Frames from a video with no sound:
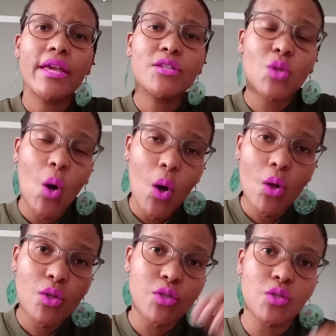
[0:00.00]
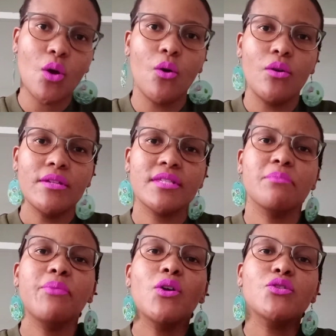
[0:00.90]
is also
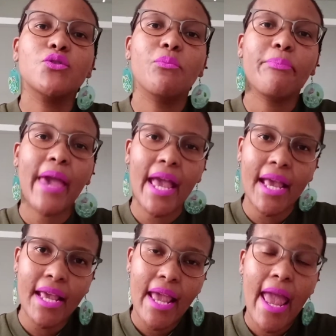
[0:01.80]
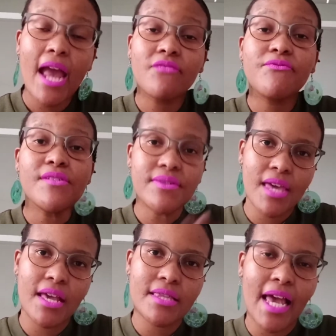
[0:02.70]
supposed to pay
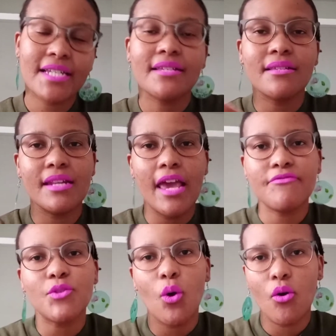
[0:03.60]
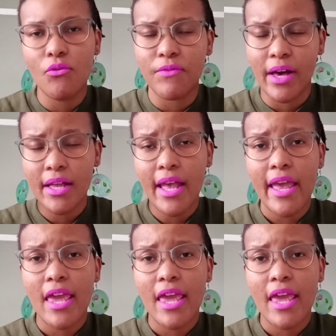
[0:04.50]
everything that is left over